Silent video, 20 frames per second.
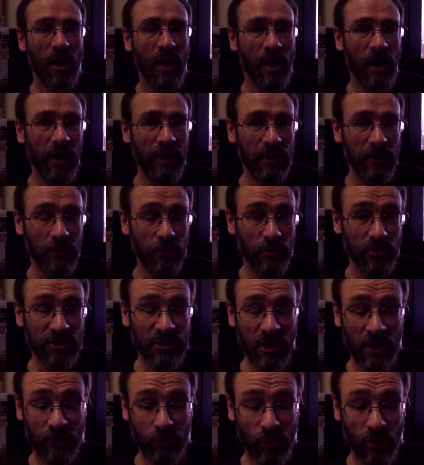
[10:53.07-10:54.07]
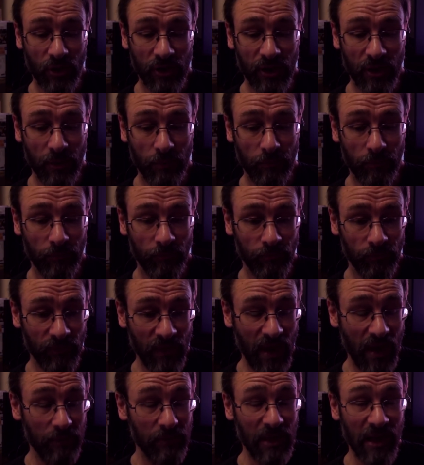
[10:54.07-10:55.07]
I've got
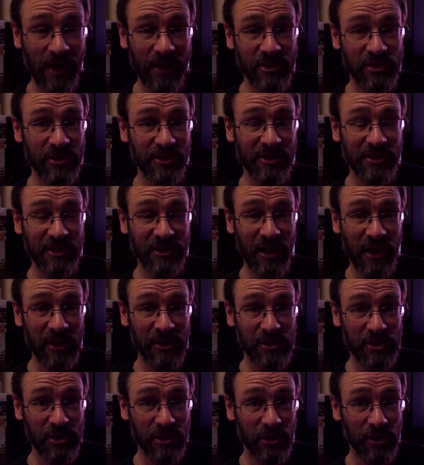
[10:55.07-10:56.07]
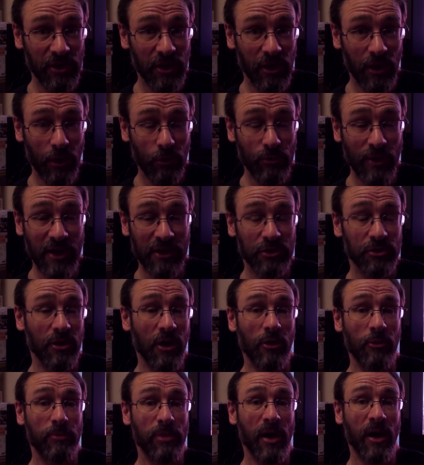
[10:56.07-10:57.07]
Emulation Station, you know,
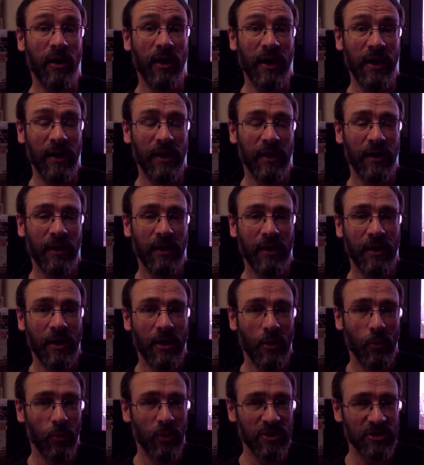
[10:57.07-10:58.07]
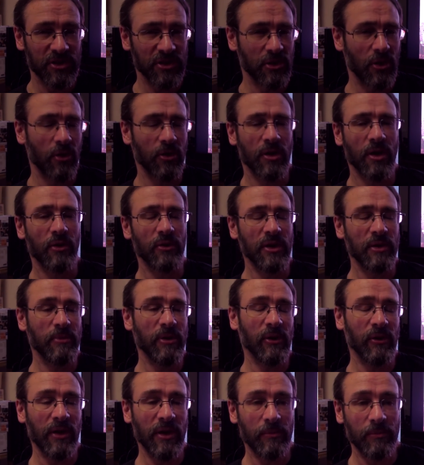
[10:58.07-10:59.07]
RetroPie, which has got Kodi
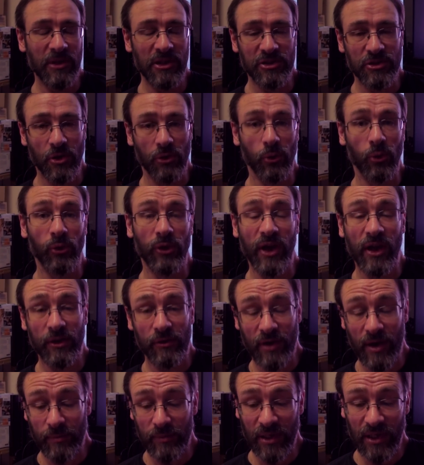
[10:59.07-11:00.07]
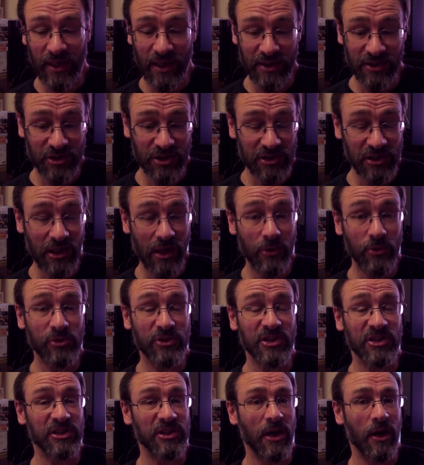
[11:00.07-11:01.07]
built in, but it's got all the other emulators,
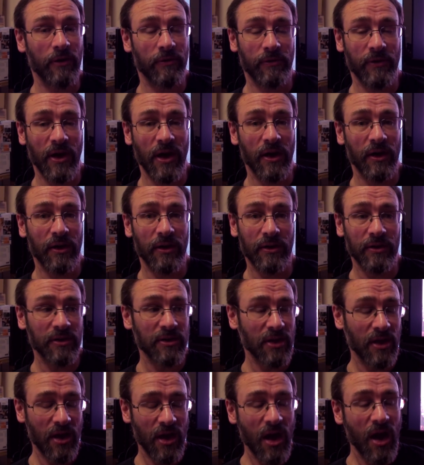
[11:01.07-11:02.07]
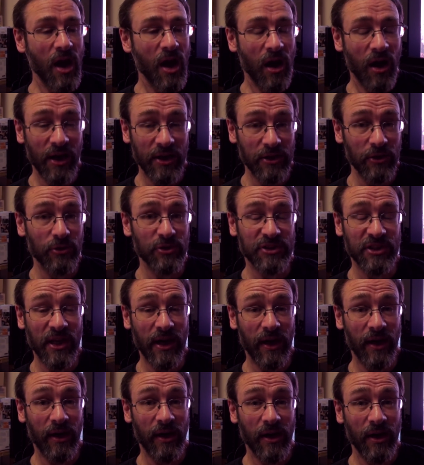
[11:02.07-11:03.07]
loads of stuff, and I use
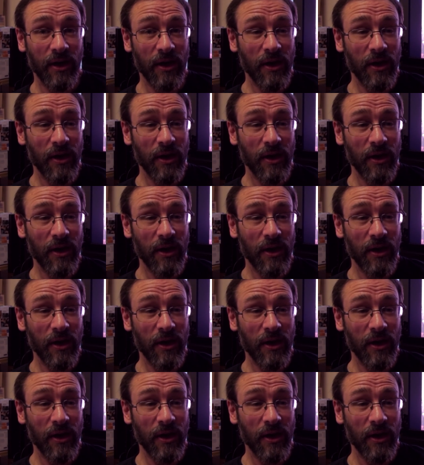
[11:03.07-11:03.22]
that.